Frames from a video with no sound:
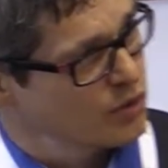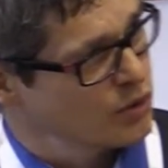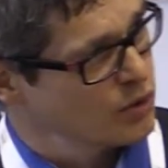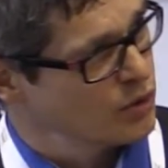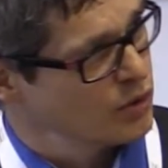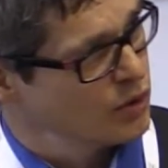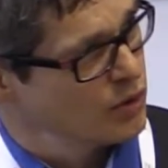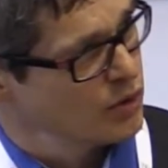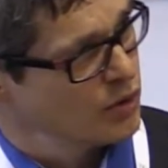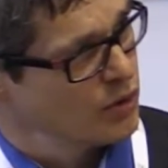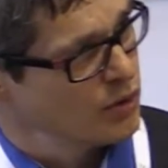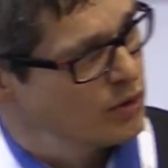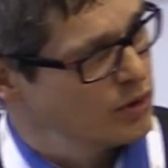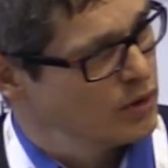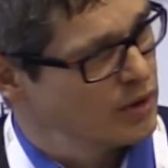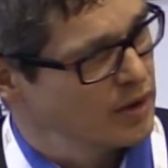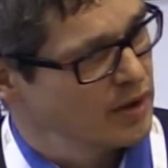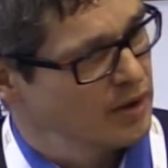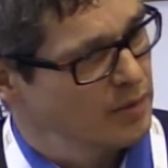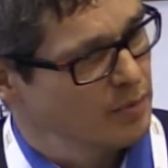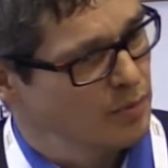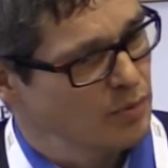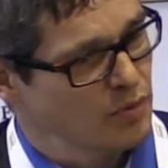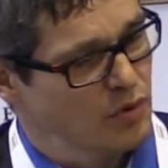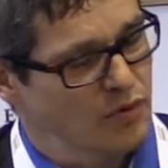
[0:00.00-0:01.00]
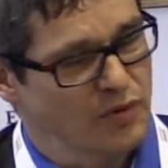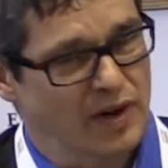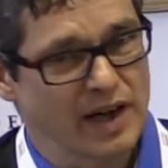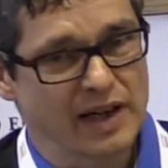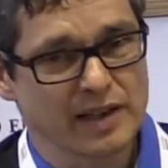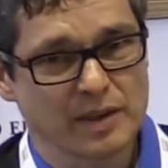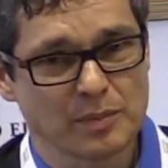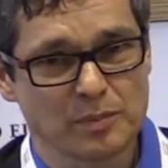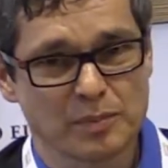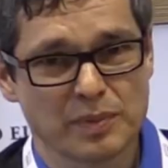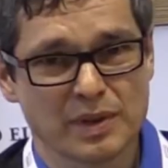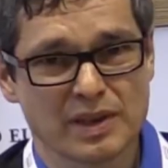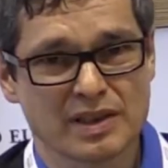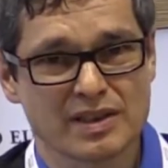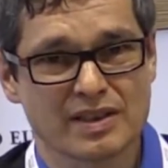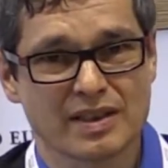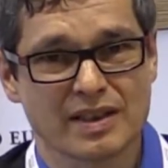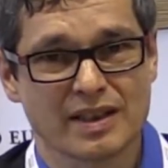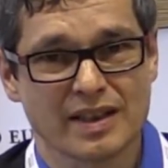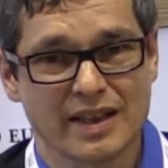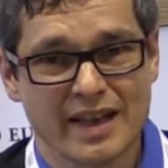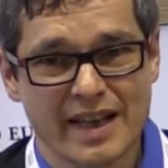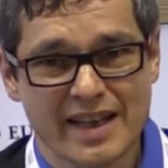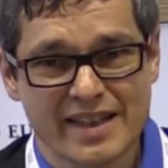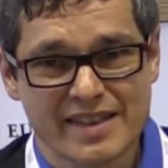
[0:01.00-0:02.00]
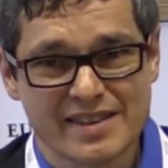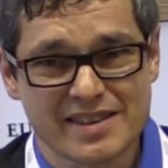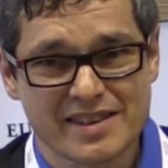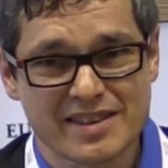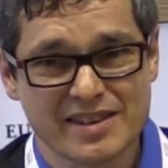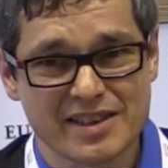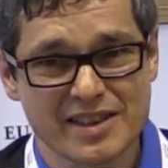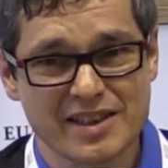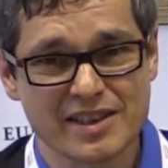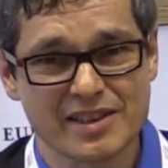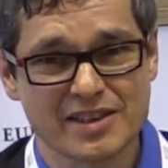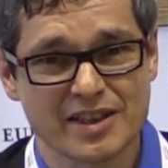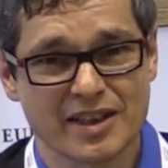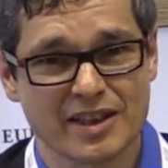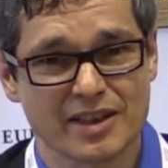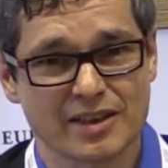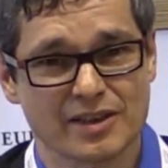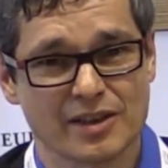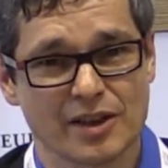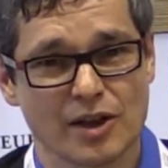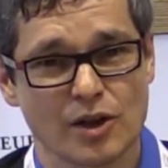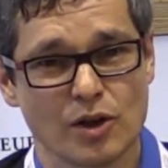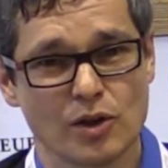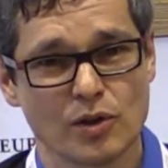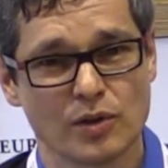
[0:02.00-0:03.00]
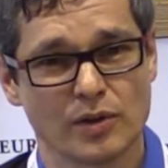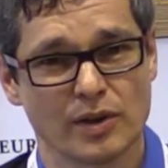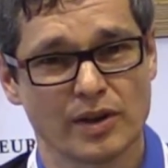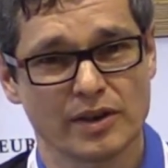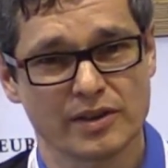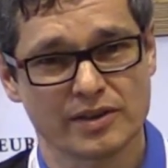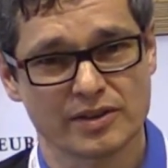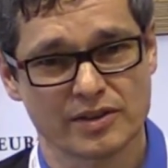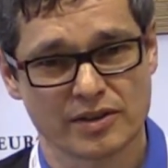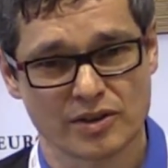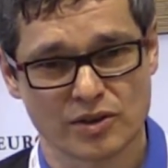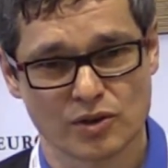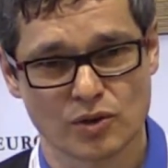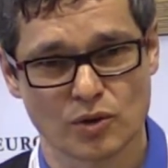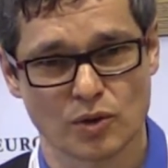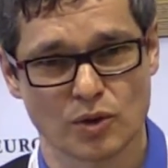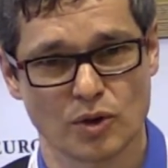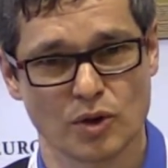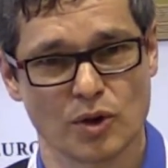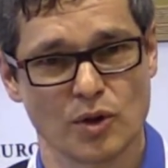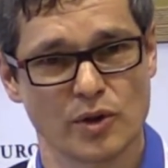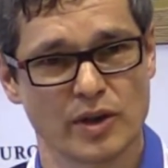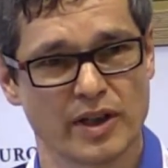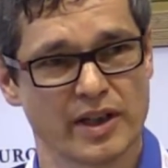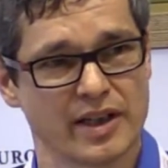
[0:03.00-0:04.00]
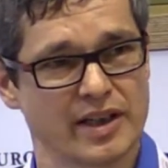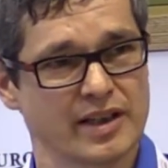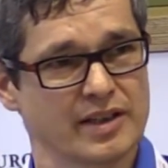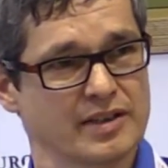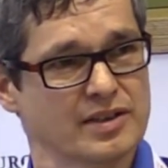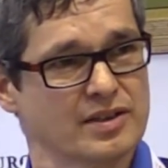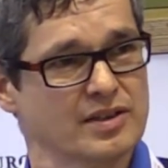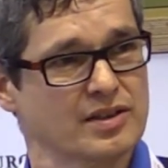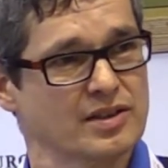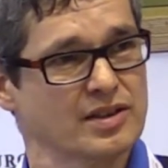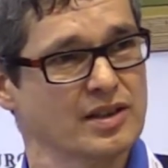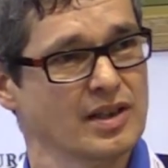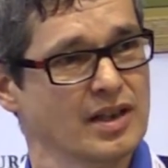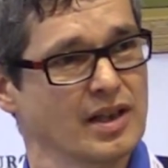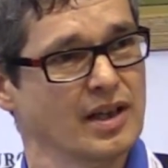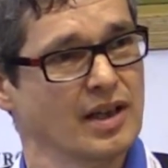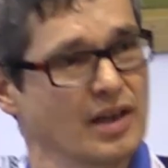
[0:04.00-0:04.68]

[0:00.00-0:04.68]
to provide a bit less detail now and to look at